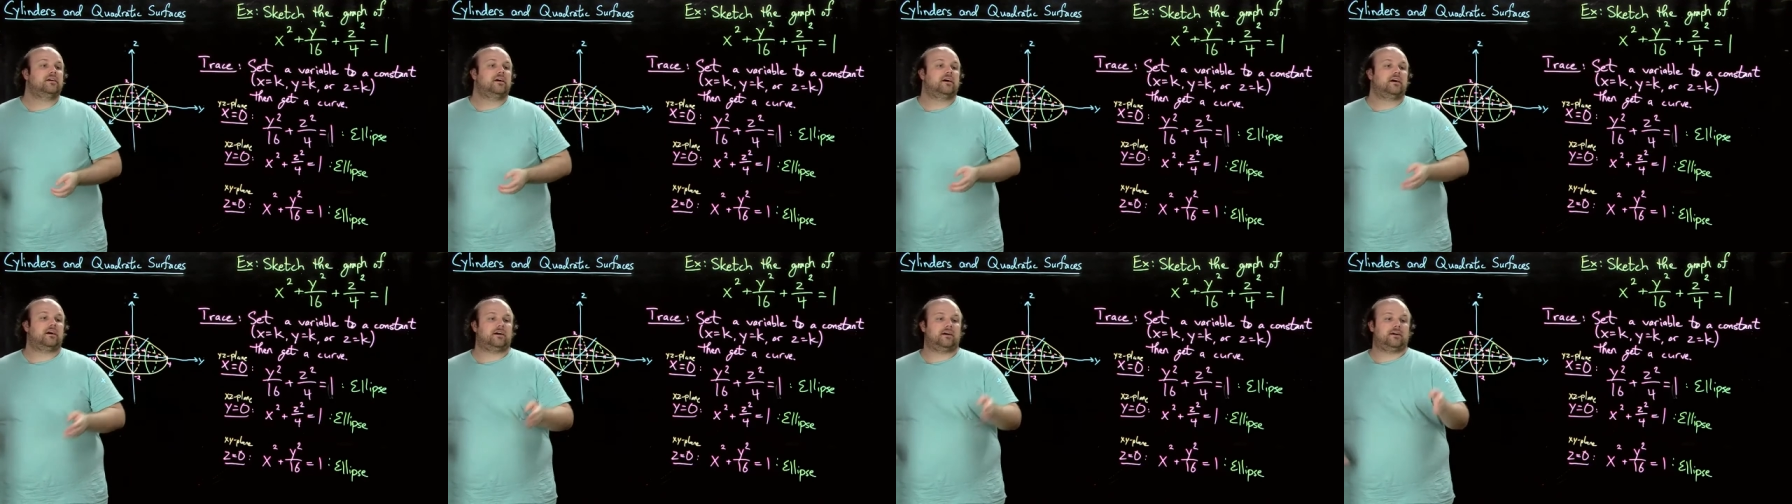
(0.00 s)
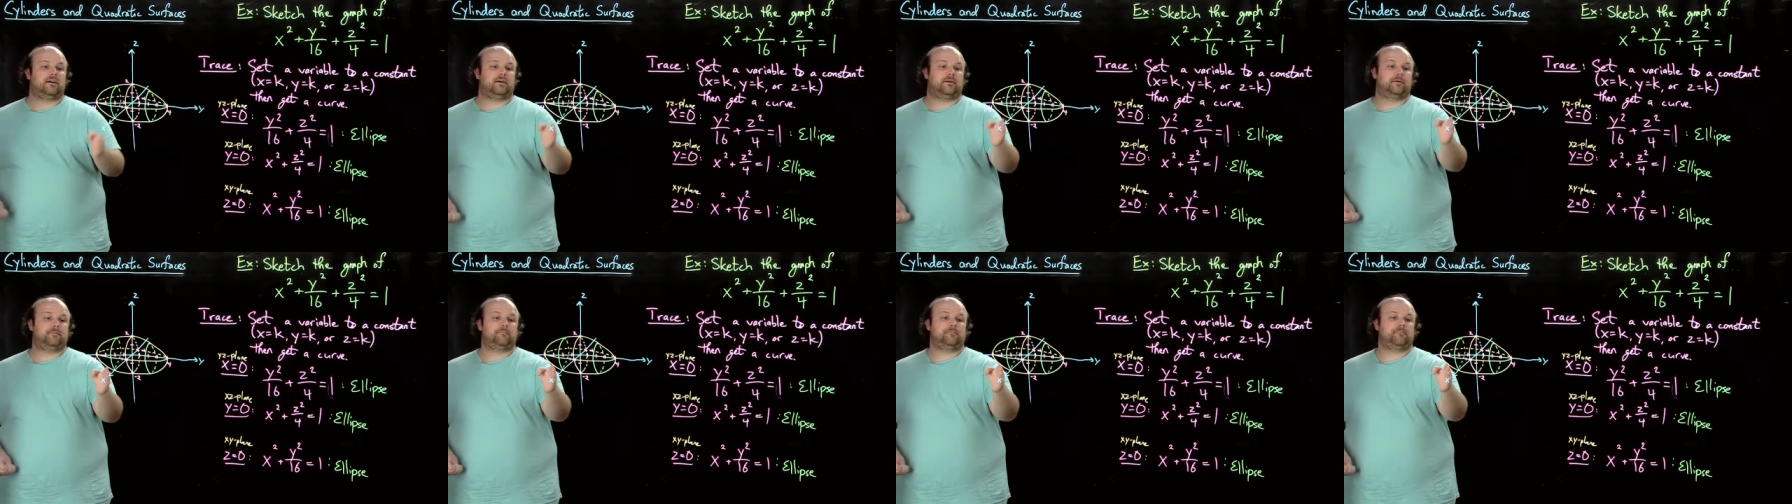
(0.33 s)

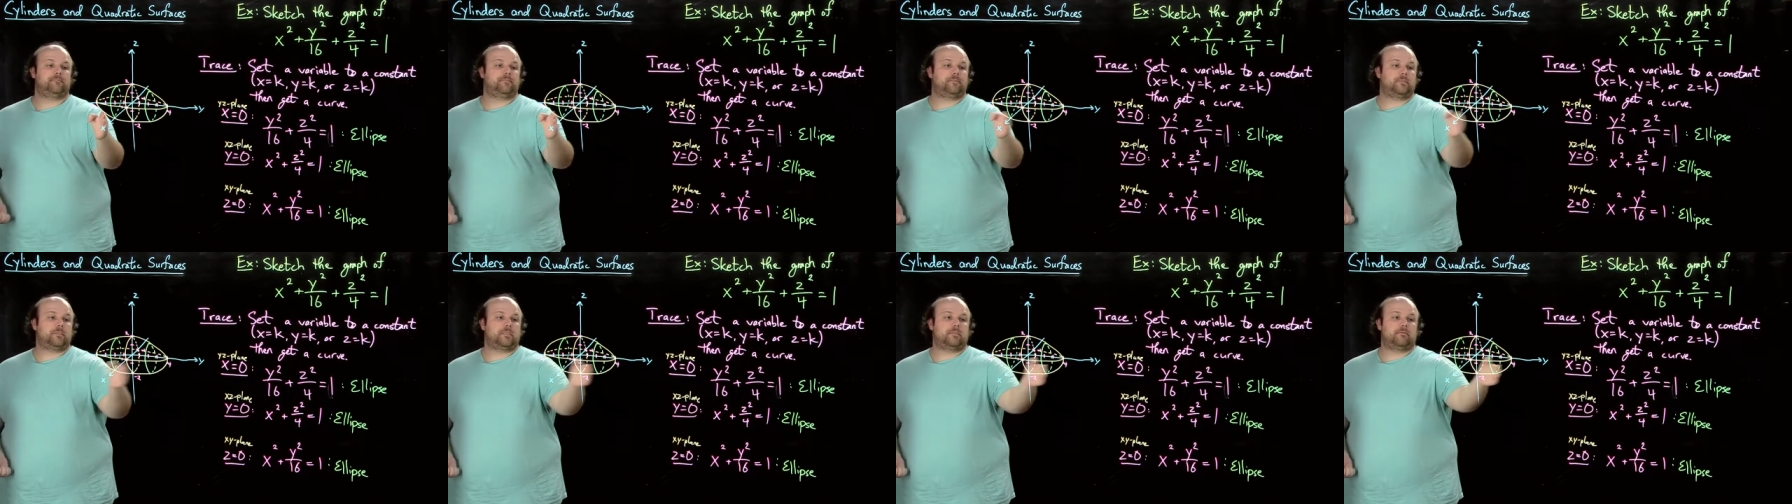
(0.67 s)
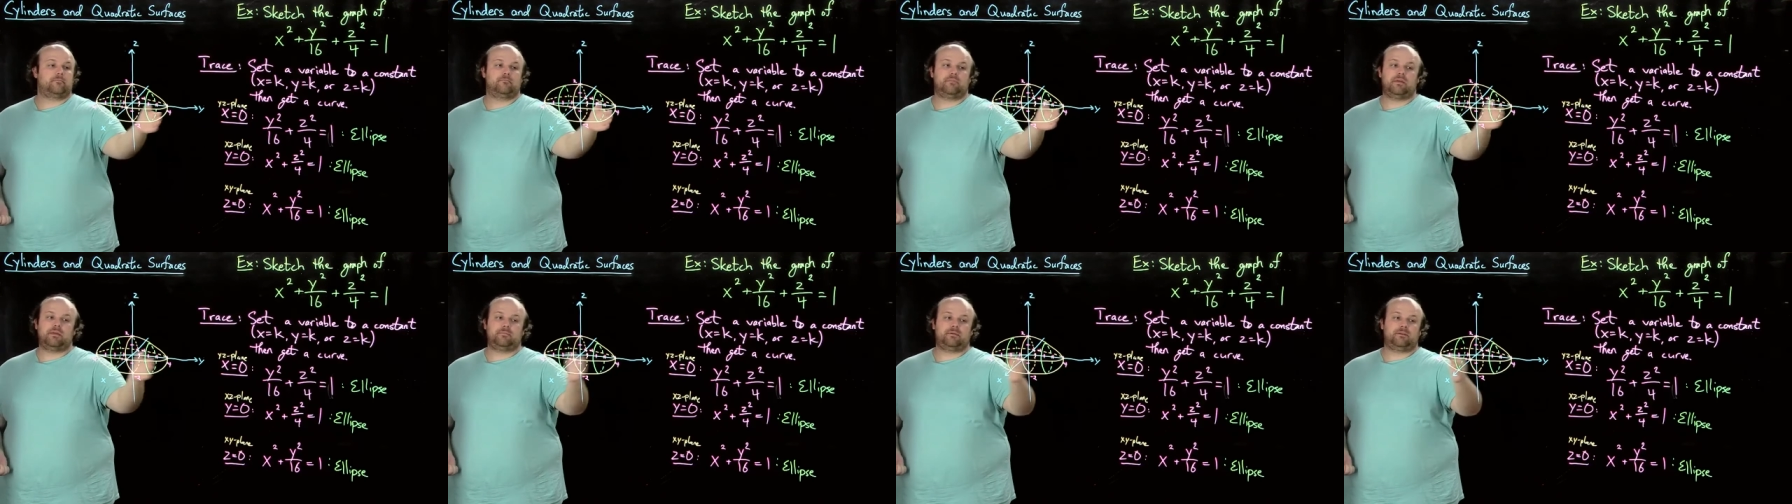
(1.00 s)
Uh,
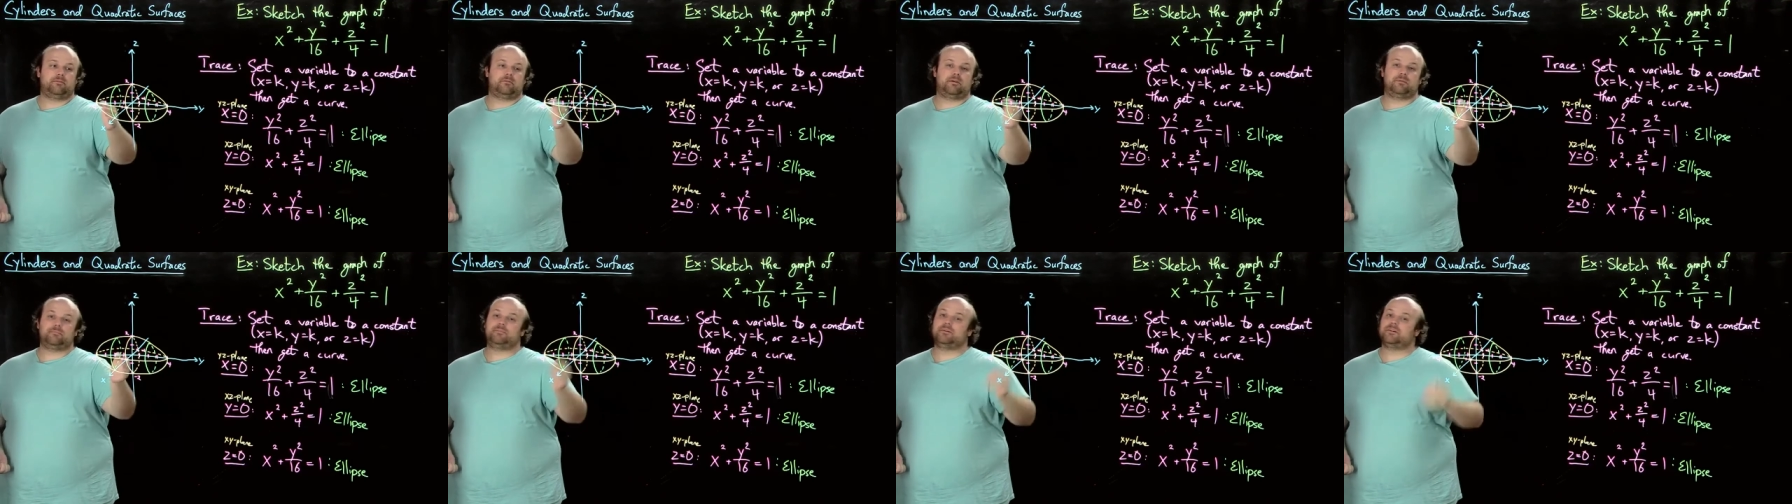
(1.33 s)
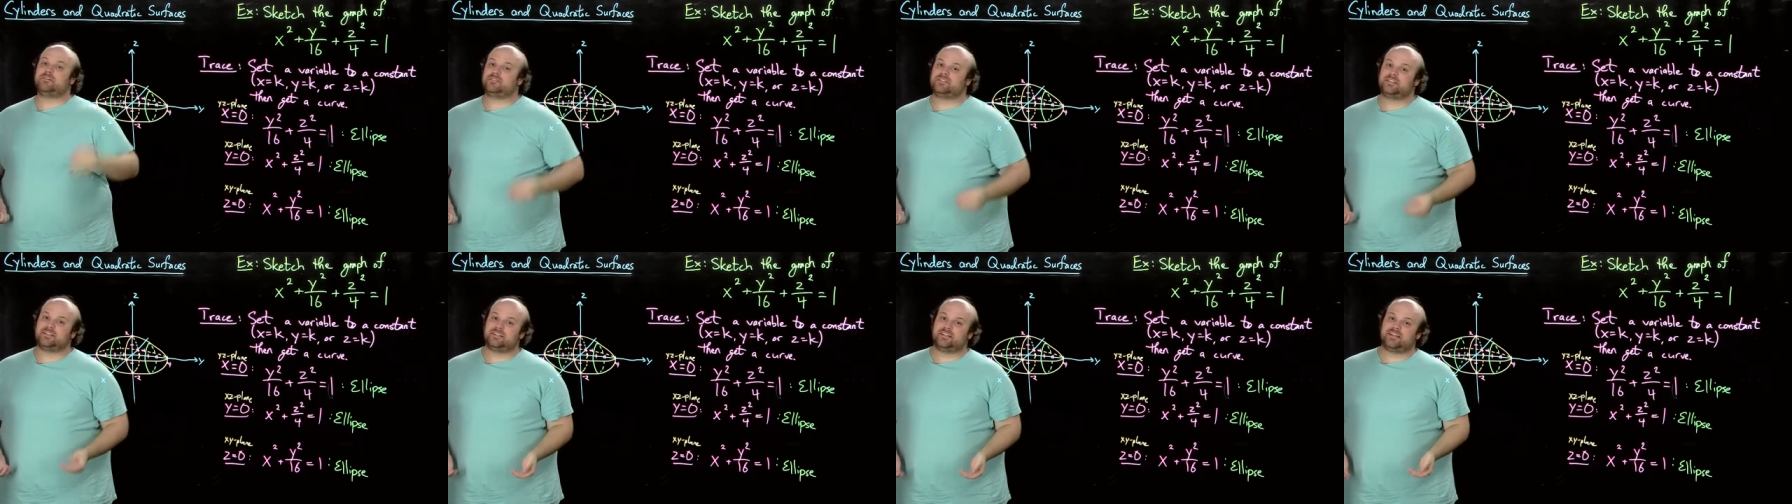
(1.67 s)
maybe we
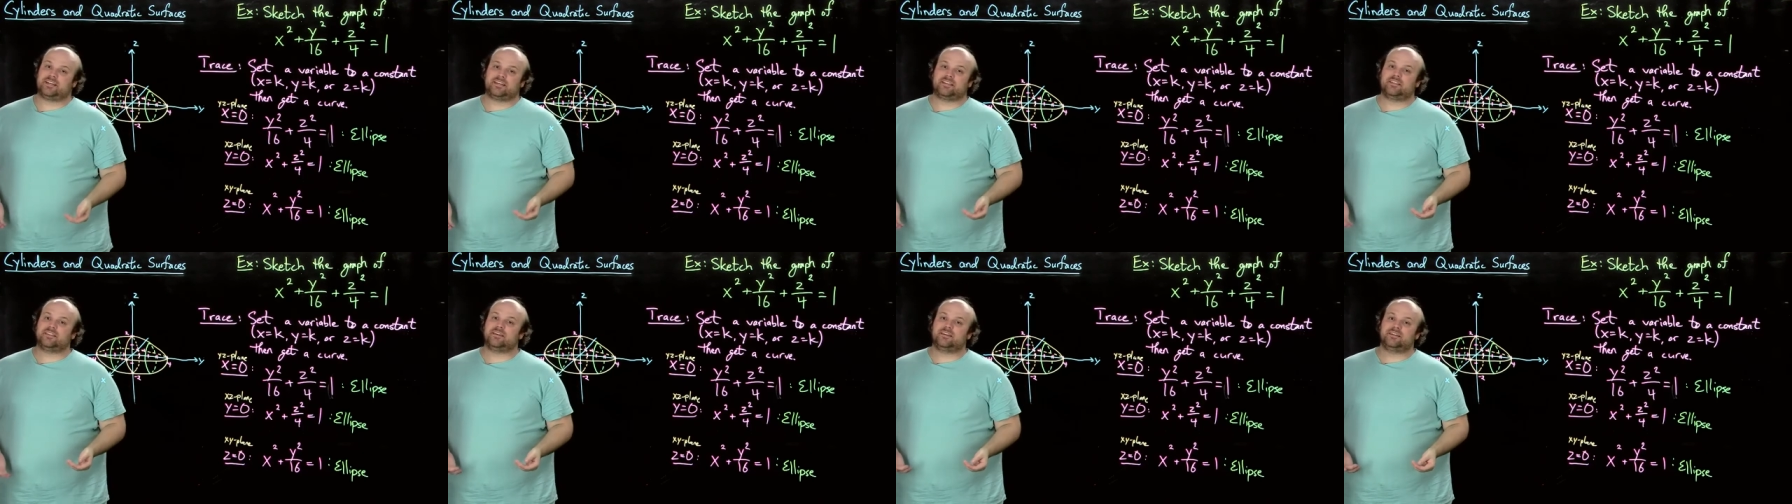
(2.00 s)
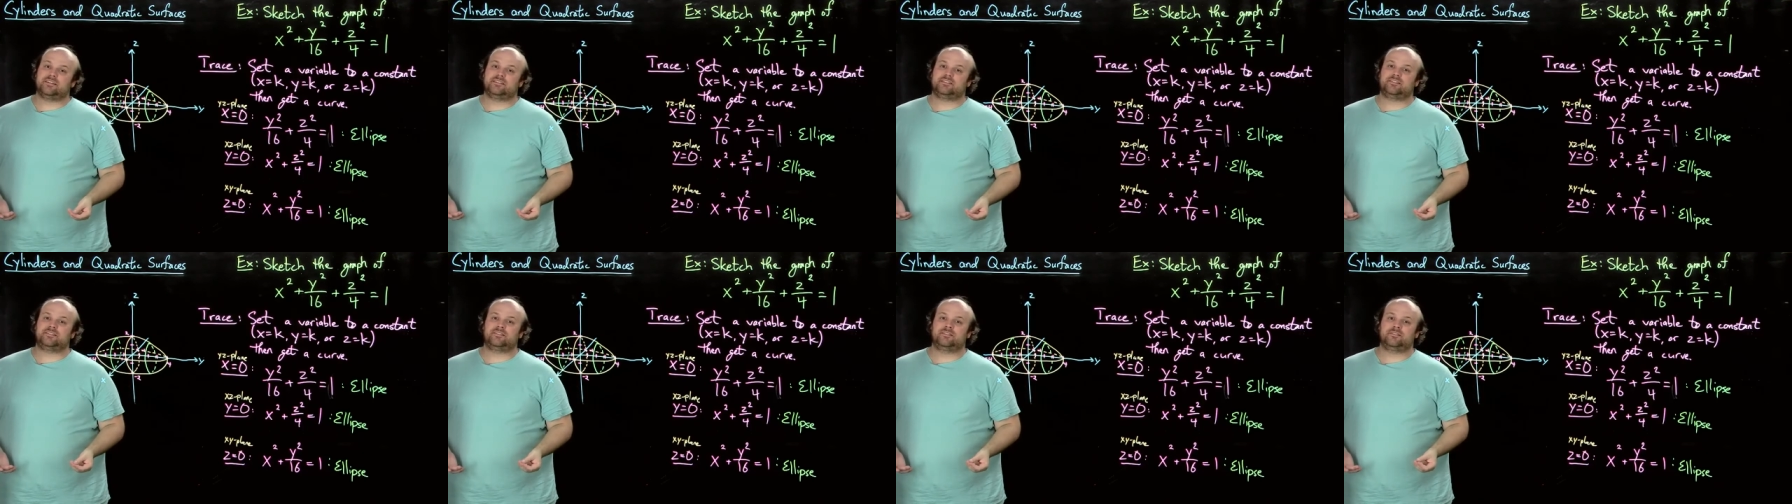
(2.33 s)
build it like
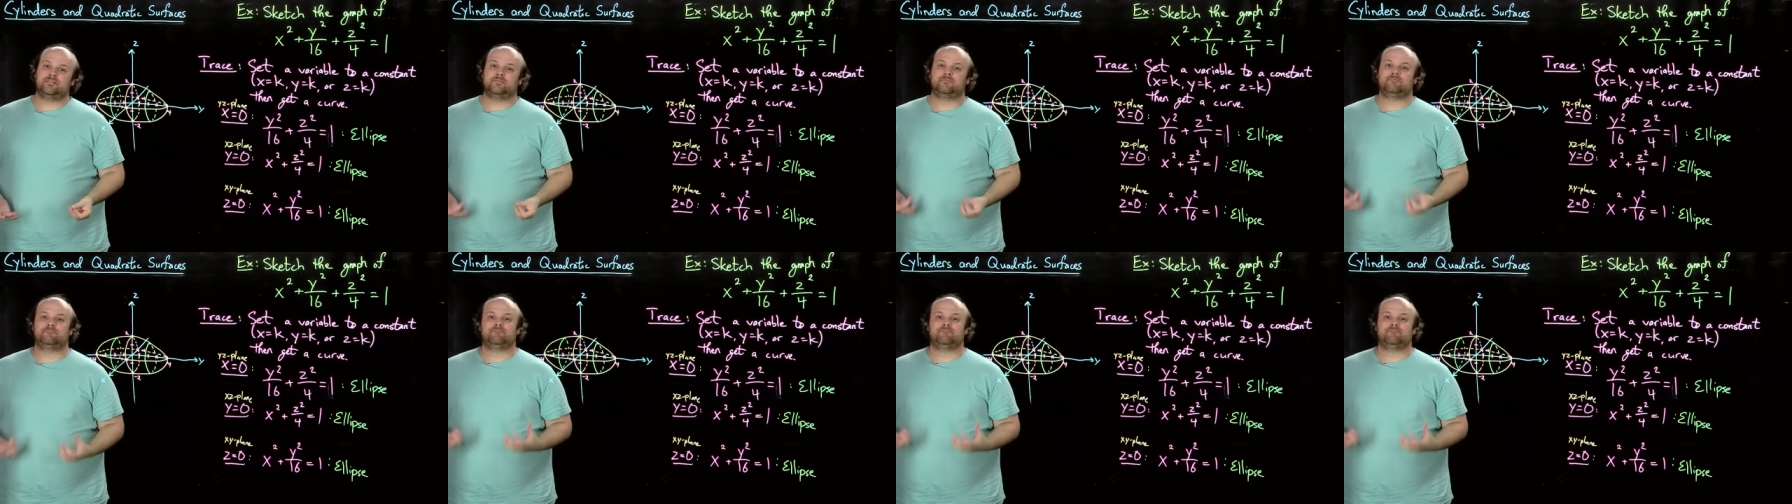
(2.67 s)
this.